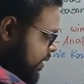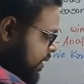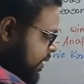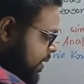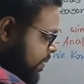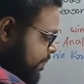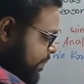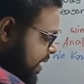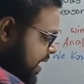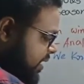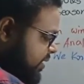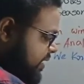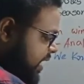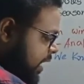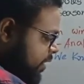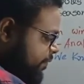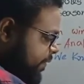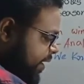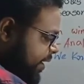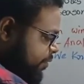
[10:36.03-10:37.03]
plus
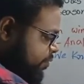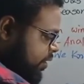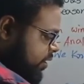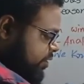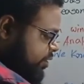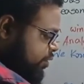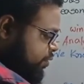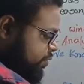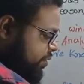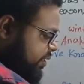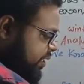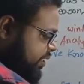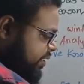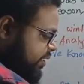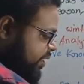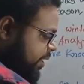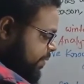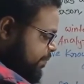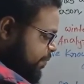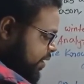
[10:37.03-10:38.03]
alpha equals to
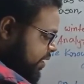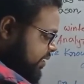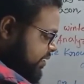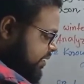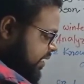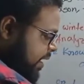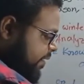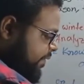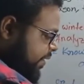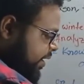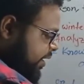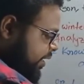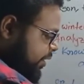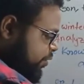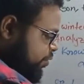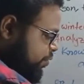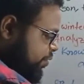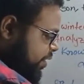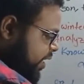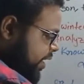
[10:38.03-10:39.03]
16.7
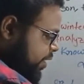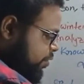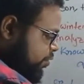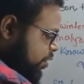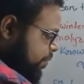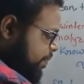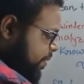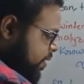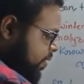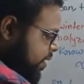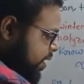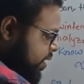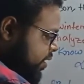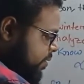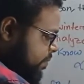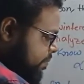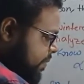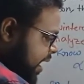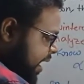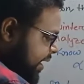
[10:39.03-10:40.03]
into 10 to the
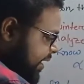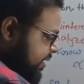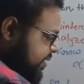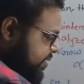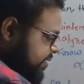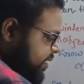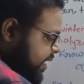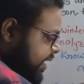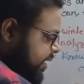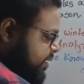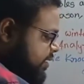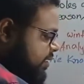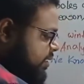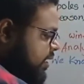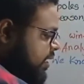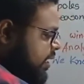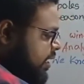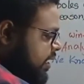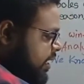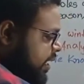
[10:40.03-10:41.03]
power minus 6
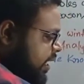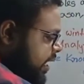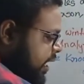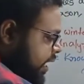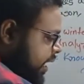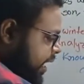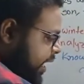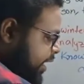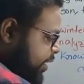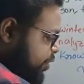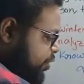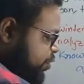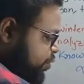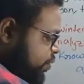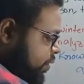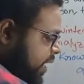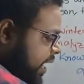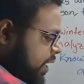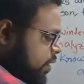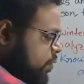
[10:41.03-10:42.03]

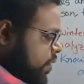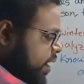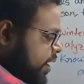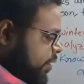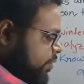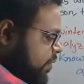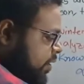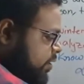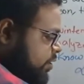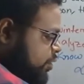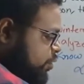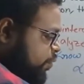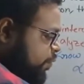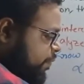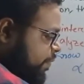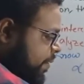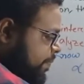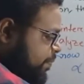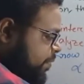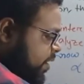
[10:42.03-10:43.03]
into L1 equals to
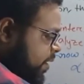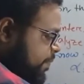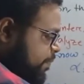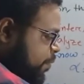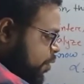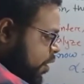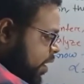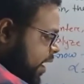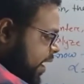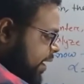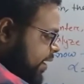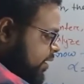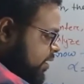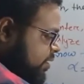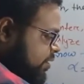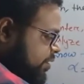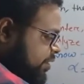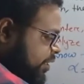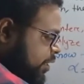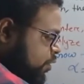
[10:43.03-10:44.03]

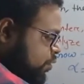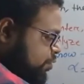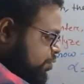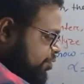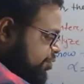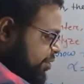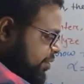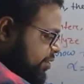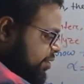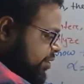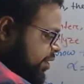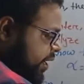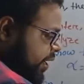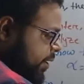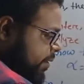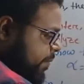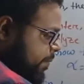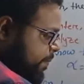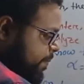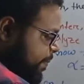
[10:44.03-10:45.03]

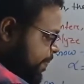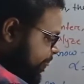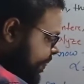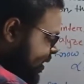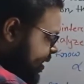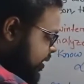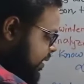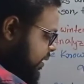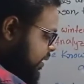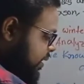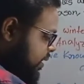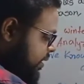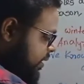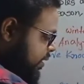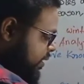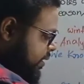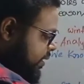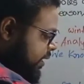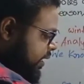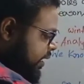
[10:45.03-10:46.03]
50.033
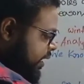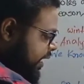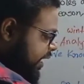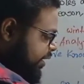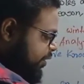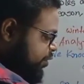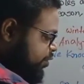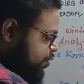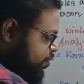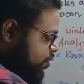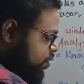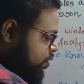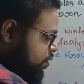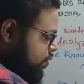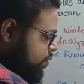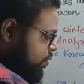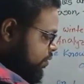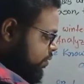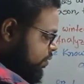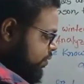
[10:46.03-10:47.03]
into
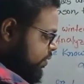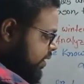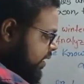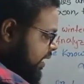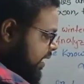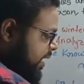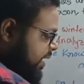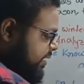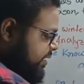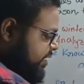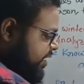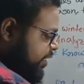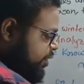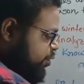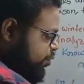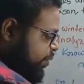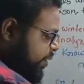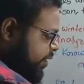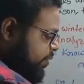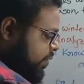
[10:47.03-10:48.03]

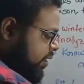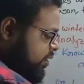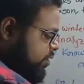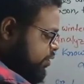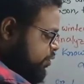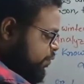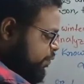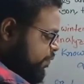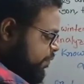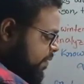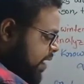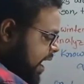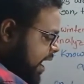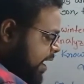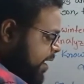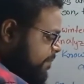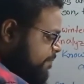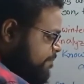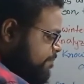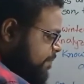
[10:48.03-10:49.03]
T2 equals to
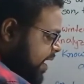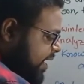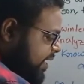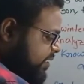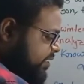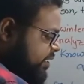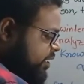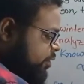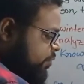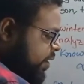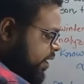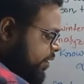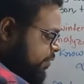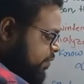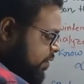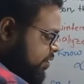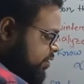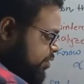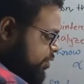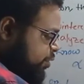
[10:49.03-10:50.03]
5 minus T1
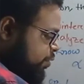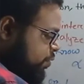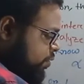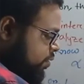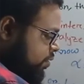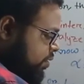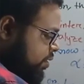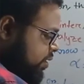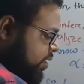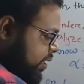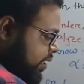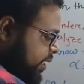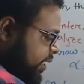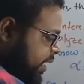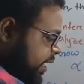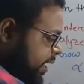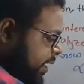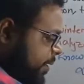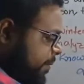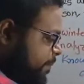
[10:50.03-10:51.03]
equals to
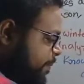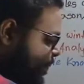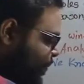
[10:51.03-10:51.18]
30.